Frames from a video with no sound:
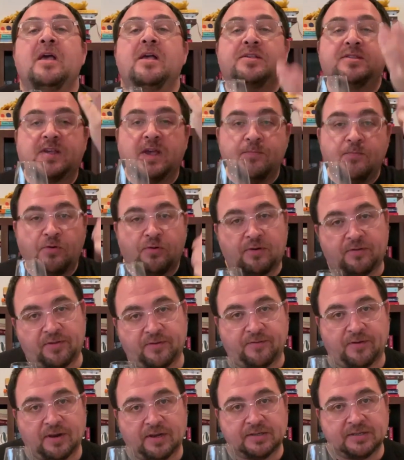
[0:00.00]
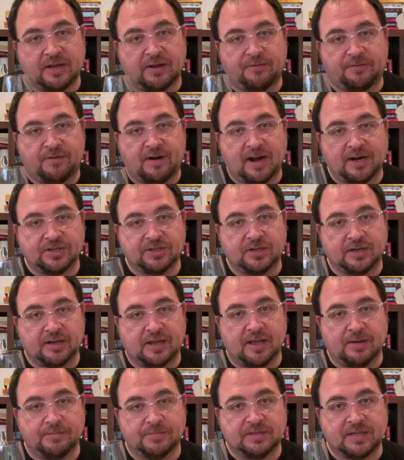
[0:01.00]
so more of the volatile fraction
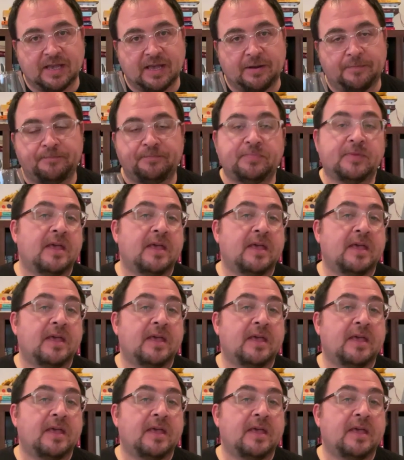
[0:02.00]
comes out.